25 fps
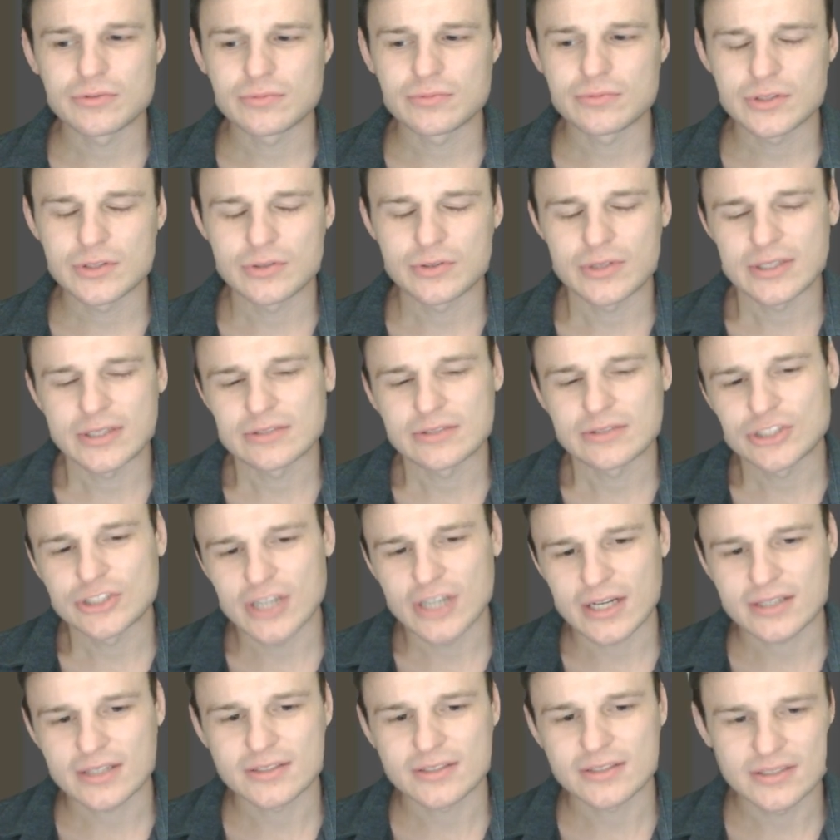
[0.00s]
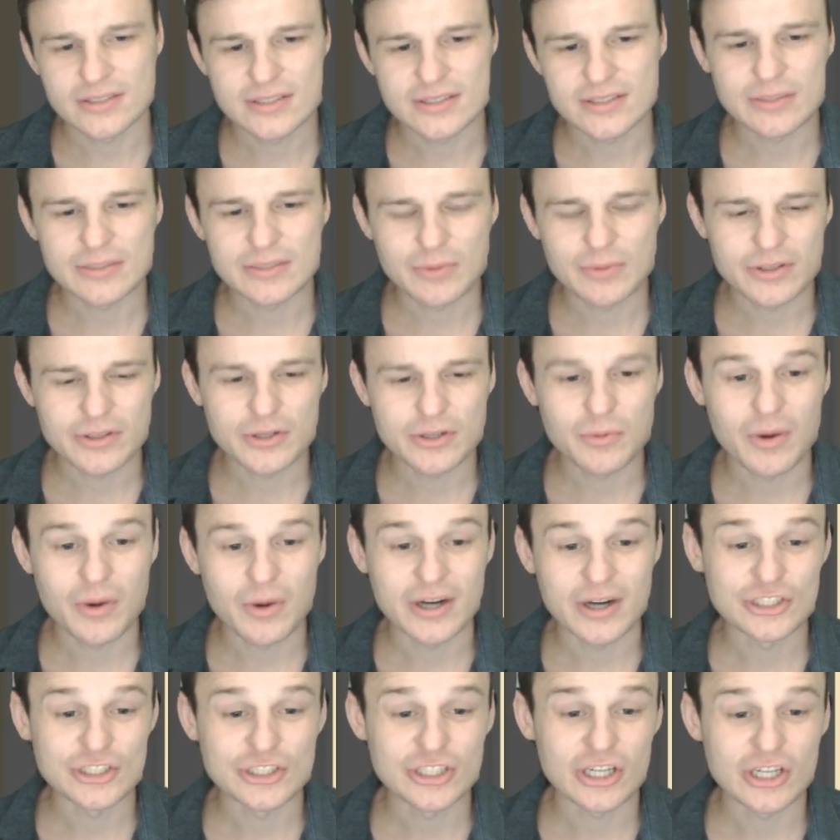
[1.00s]
you can check to see whether you
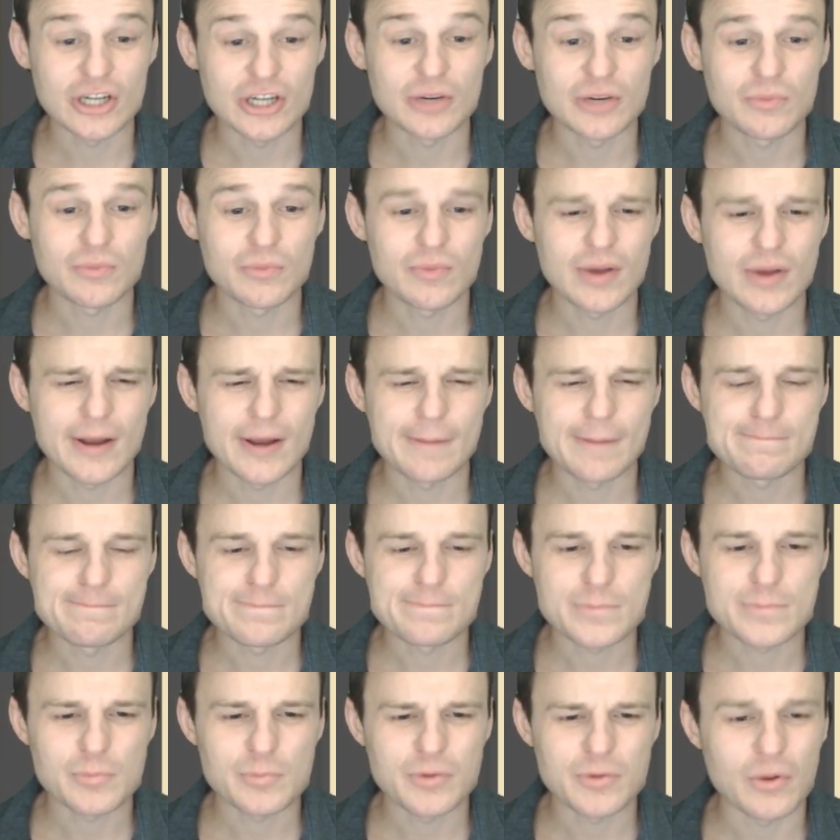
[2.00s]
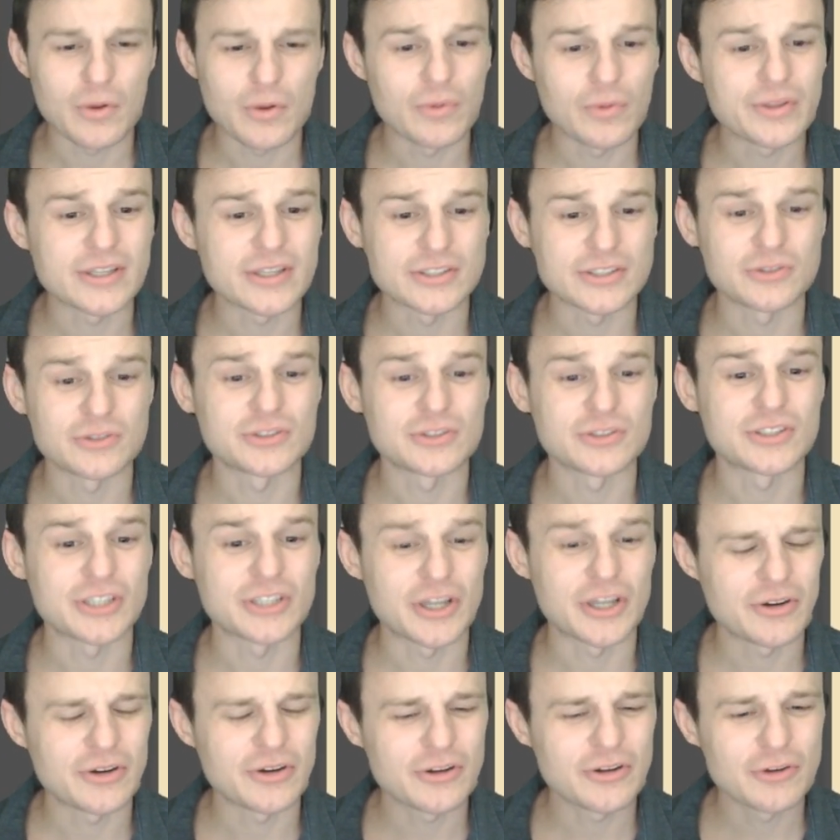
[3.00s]
want to share it with only a certain
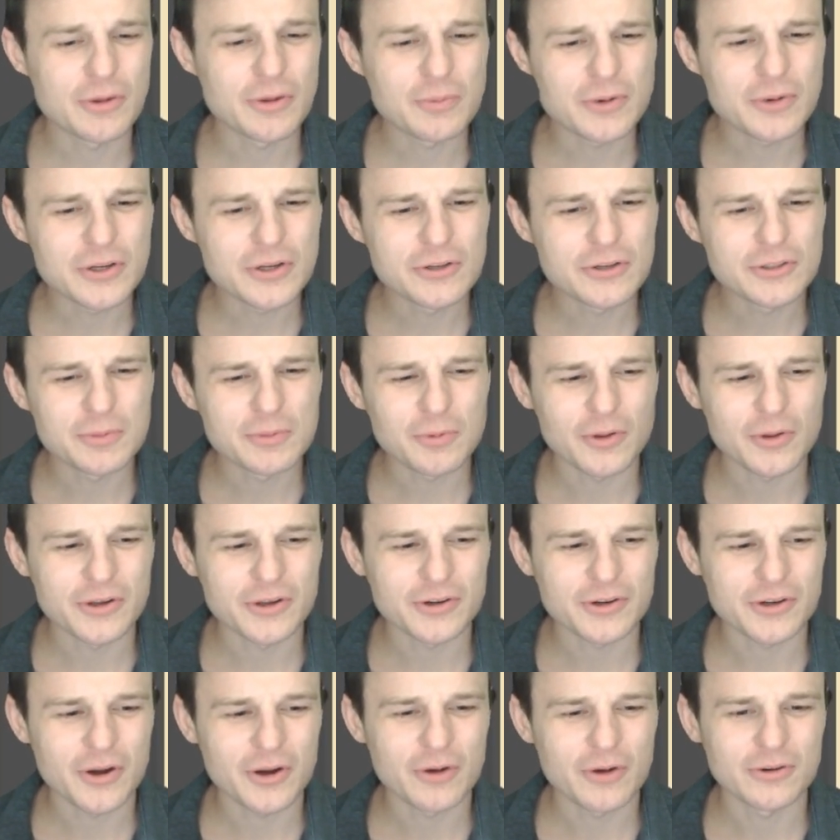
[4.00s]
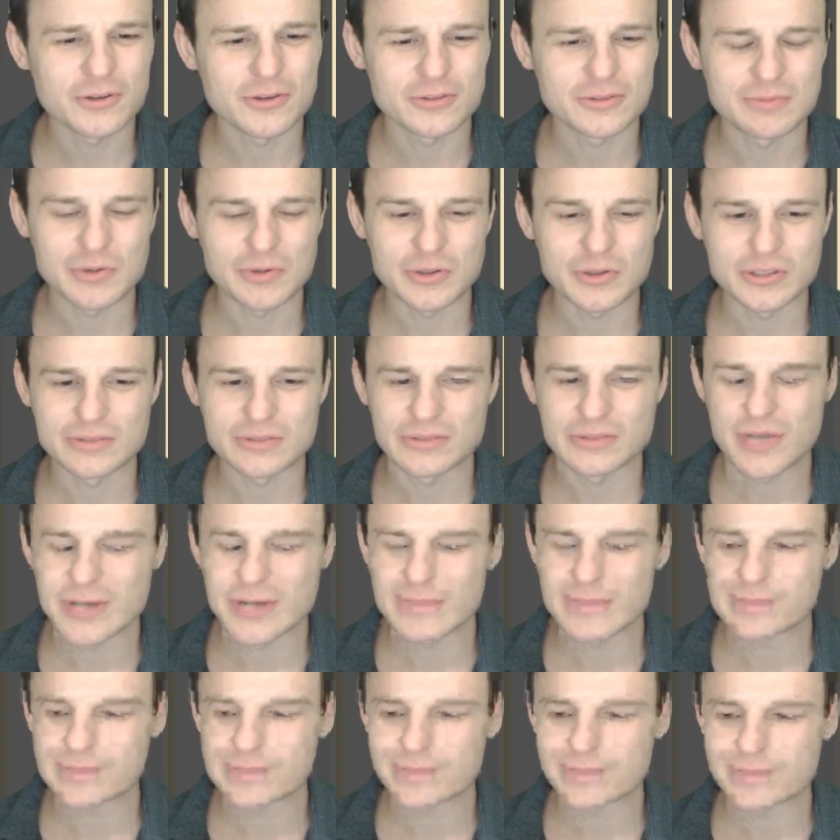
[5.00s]
security group when you deploy your code, or
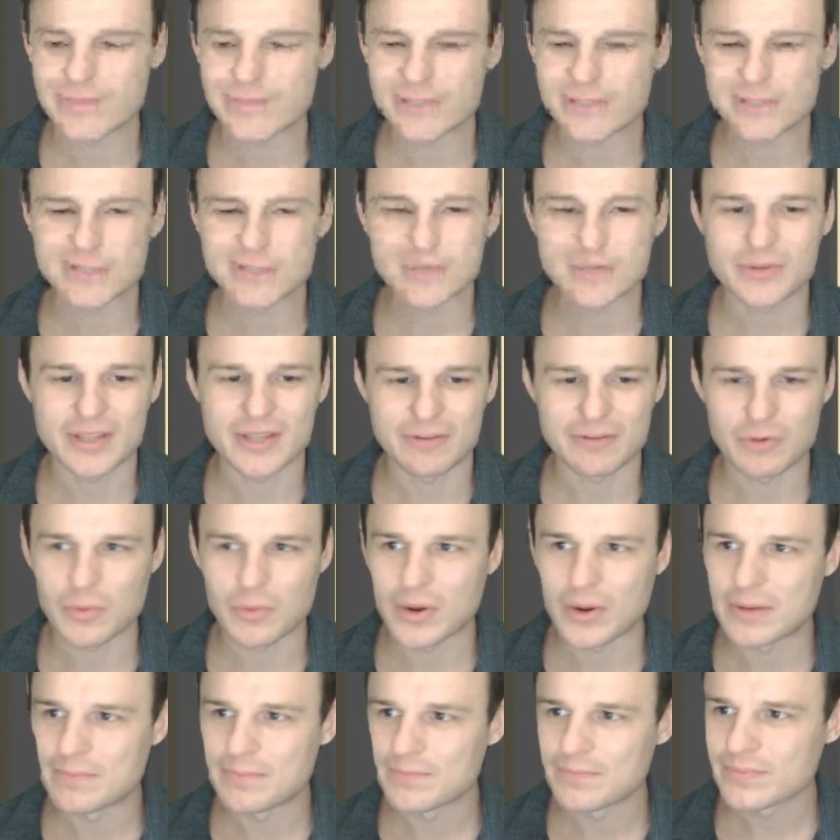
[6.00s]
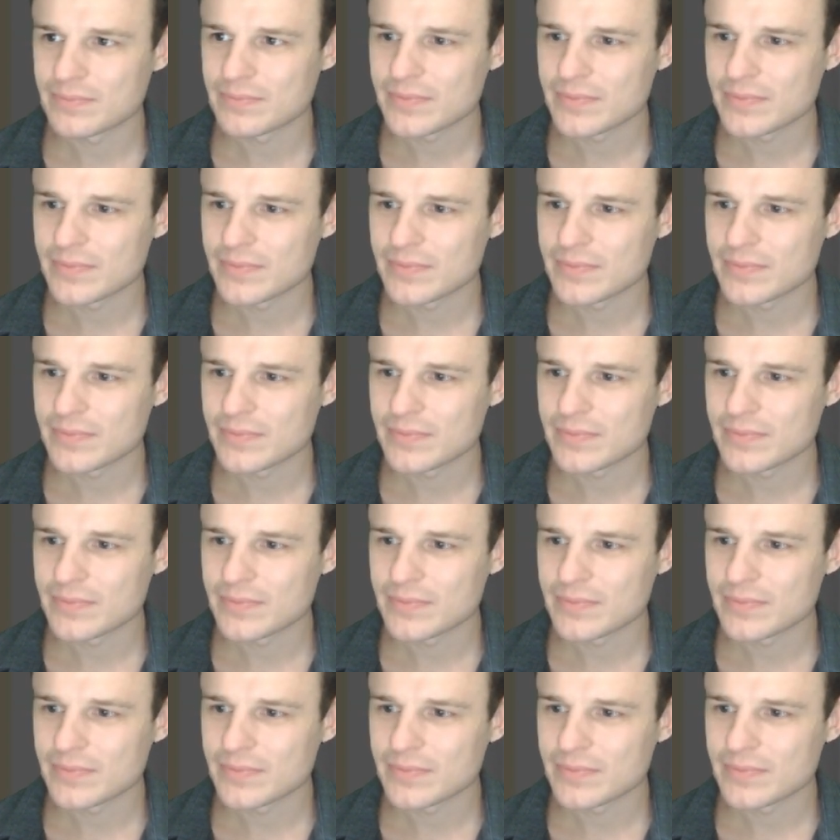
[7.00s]
share it with everyone.